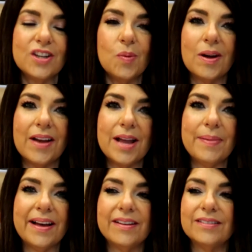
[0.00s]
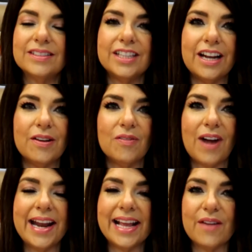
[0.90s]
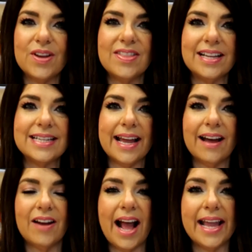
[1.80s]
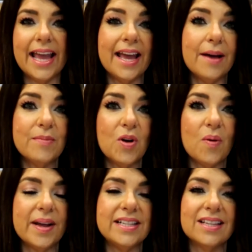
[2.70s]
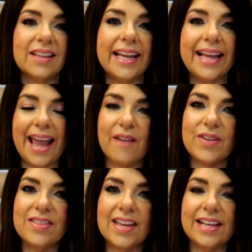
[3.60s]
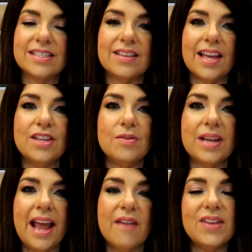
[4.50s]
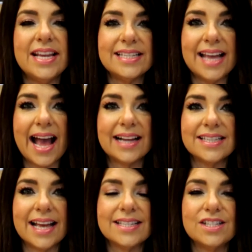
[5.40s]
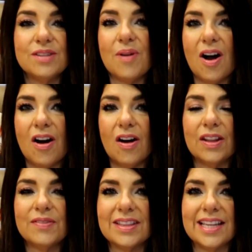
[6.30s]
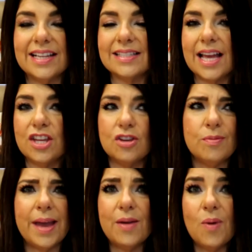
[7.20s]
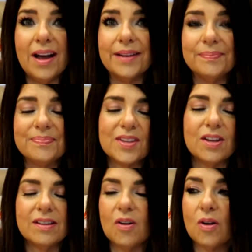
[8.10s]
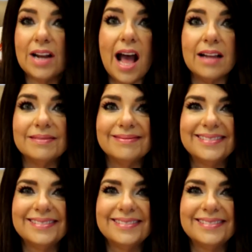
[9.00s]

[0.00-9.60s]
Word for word: don't worry about, you know, writing everything down. I am going to link everything so that you can have easy access to all of the things that you may want or not.